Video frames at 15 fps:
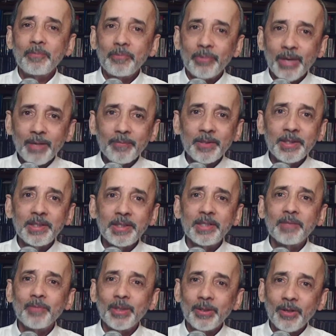
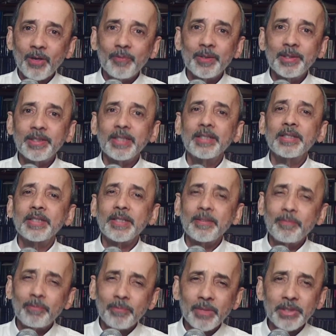Pragmatism and common sense are
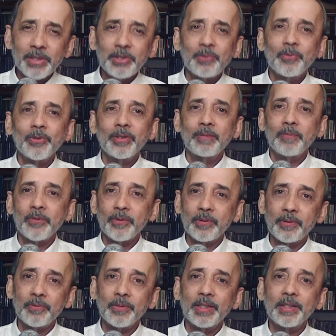much more
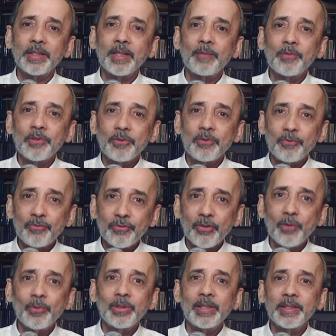important when it comes to
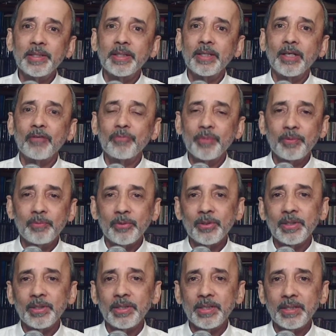formulating government
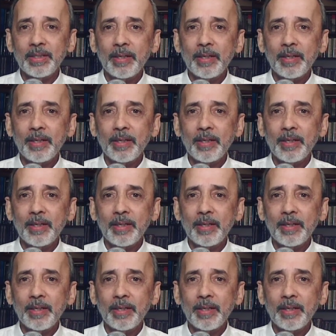policy.